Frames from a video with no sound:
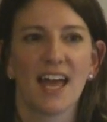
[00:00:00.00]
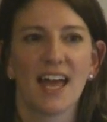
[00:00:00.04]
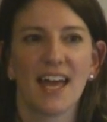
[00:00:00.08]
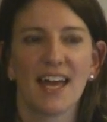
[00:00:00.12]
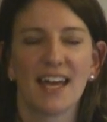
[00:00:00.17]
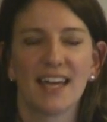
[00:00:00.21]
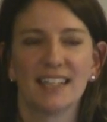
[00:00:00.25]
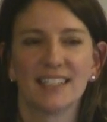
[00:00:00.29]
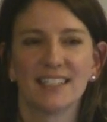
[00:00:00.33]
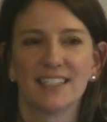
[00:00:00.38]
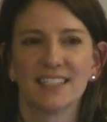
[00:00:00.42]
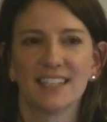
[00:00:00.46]

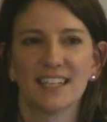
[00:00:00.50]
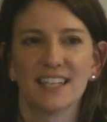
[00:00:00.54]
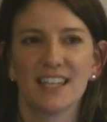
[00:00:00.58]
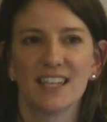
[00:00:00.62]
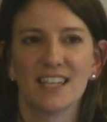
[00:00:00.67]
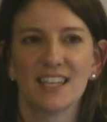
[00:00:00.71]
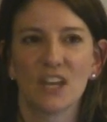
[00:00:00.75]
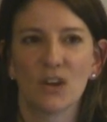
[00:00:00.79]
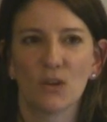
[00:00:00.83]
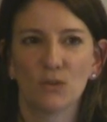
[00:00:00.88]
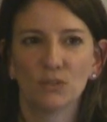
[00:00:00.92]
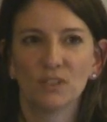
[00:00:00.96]
And
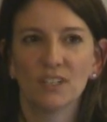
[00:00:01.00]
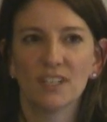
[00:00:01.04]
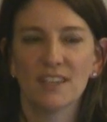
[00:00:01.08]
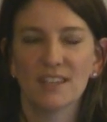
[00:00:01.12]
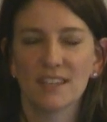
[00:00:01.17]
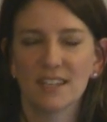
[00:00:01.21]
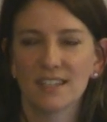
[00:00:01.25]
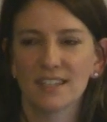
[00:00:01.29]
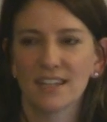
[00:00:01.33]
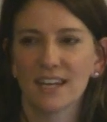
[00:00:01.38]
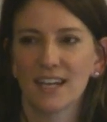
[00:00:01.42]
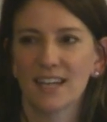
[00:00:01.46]
the only
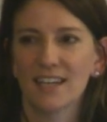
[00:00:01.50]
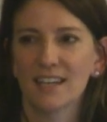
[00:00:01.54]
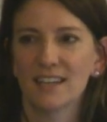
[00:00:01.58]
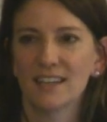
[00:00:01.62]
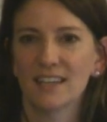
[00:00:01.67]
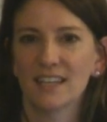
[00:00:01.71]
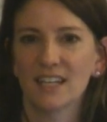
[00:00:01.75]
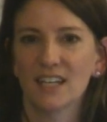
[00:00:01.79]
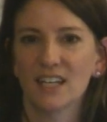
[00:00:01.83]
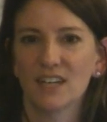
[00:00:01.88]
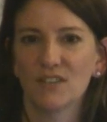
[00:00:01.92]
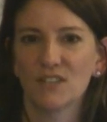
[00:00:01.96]
thing that I
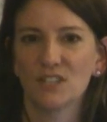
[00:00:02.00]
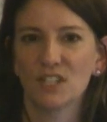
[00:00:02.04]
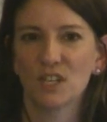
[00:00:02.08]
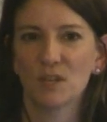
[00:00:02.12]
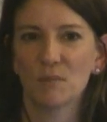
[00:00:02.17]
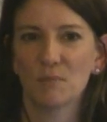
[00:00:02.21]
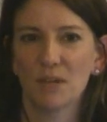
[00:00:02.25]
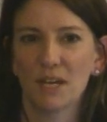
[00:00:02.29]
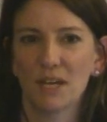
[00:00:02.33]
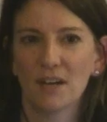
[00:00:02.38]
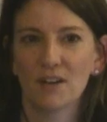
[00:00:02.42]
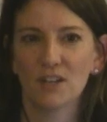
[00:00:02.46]
can think of to
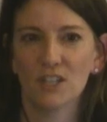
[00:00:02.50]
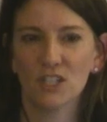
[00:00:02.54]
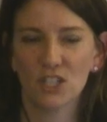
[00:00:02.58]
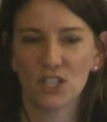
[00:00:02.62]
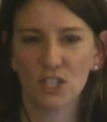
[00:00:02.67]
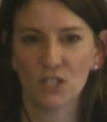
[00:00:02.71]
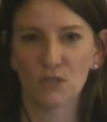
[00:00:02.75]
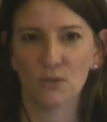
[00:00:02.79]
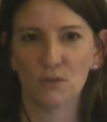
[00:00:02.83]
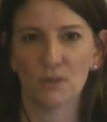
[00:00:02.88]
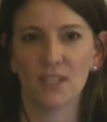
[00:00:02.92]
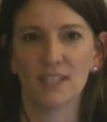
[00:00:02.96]
compare it
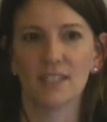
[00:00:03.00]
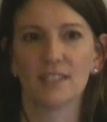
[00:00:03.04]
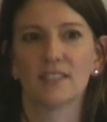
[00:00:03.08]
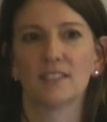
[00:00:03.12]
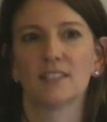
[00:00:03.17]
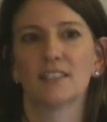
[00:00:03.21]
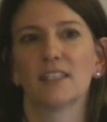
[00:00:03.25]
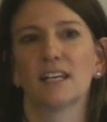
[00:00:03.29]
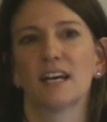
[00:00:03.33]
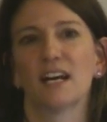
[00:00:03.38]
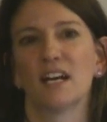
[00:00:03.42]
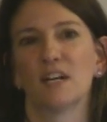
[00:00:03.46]
to
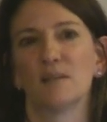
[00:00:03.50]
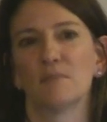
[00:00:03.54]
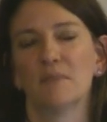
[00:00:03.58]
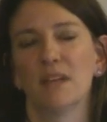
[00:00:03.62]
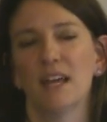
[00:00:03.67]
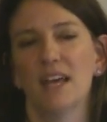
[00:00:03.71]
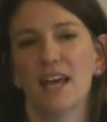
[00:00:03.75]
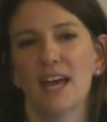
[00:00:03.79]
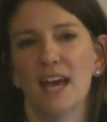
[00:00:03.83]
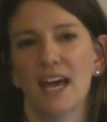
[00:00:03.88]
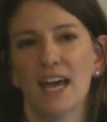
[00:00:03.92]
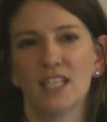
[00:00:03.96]
is
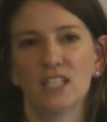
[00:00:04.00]
um,